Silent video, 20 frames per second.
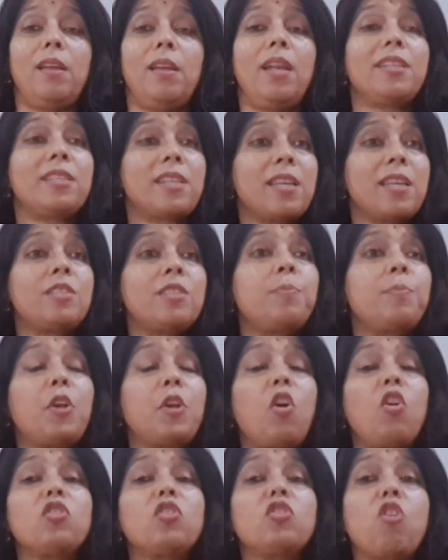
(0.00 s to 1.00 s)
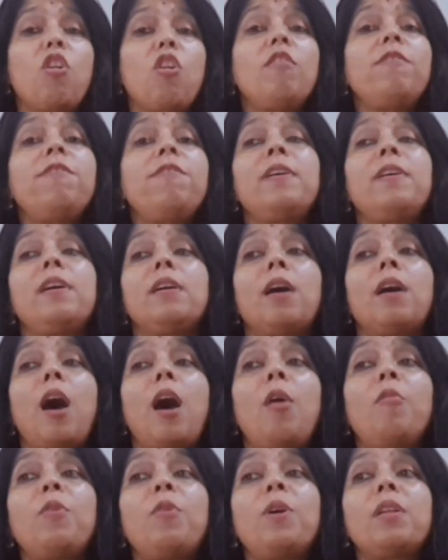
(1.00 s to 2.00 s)
It is because of
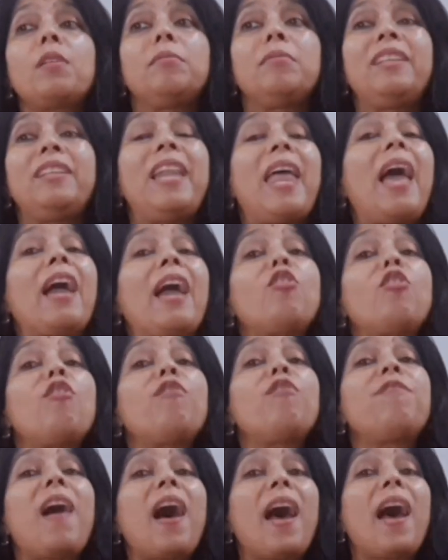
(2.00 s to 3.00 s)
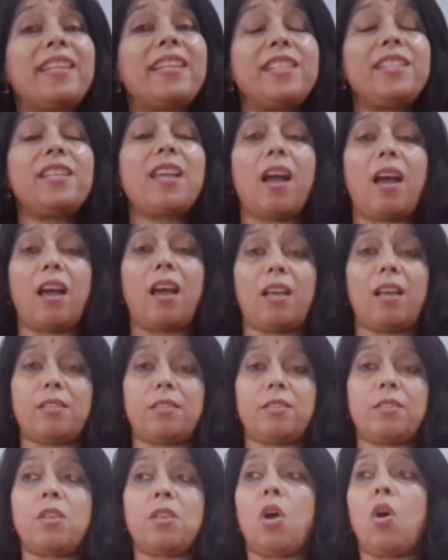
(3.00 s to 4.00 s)
our lack of
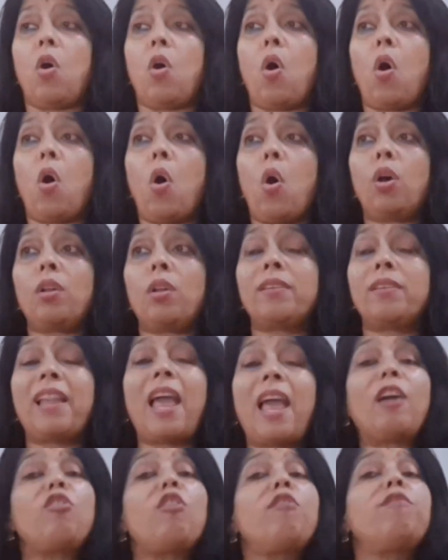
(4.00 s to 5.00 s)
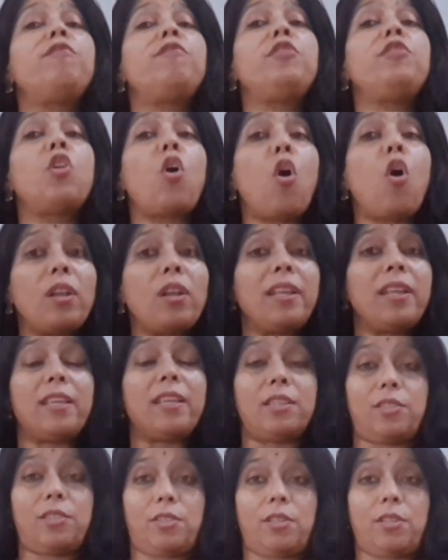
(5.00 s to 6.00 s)
ideas or lack of
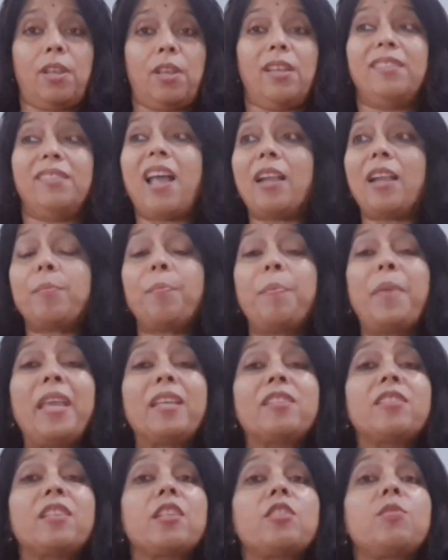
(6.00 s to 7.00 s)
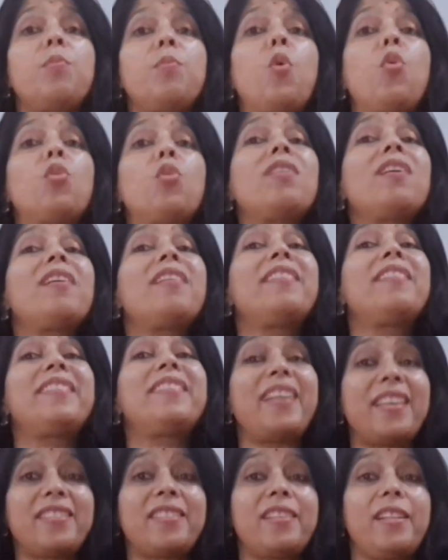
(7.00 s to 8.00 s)
knowledge that makes us more
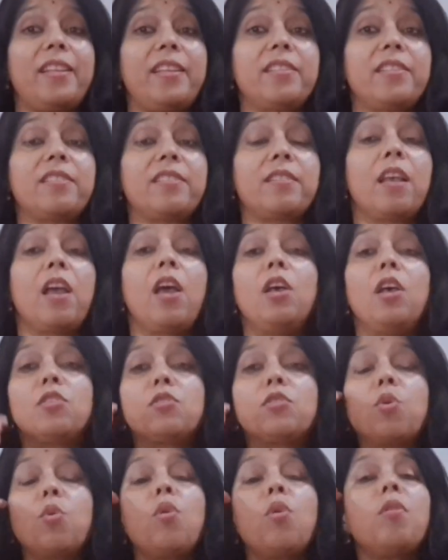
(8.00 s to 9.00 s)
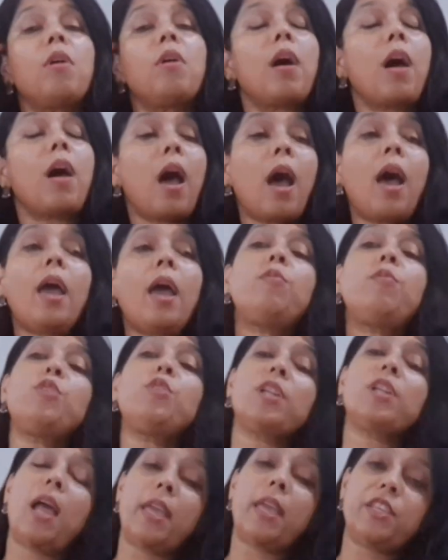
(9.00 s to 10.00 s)
restless. So I
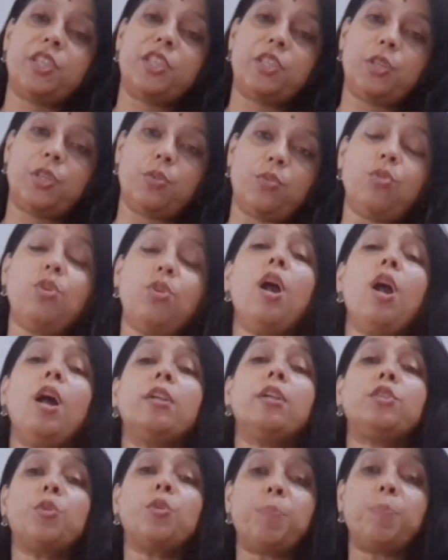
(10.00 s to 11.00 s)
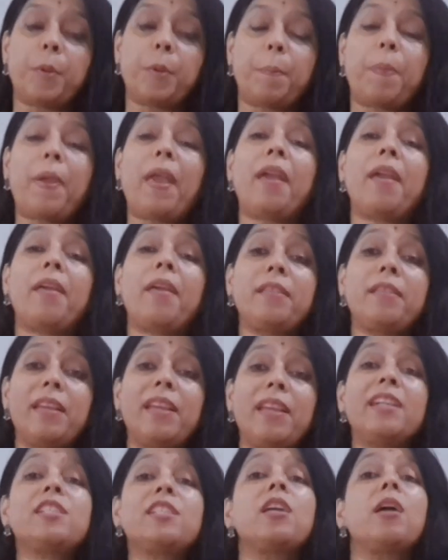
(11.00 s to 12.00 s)
would like you to prepare
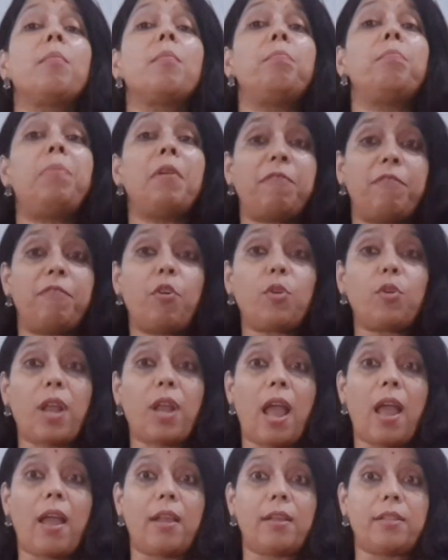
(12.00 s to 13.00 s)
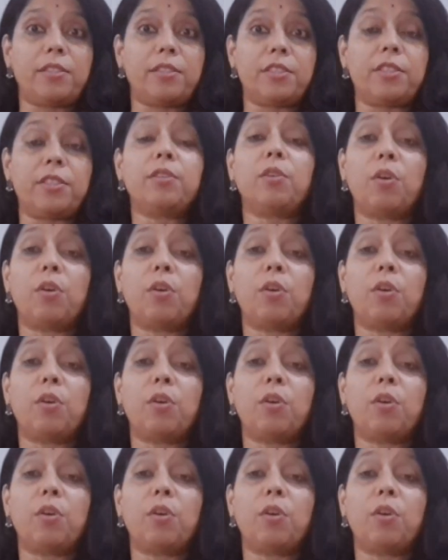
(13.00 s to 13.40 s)
it beforehand.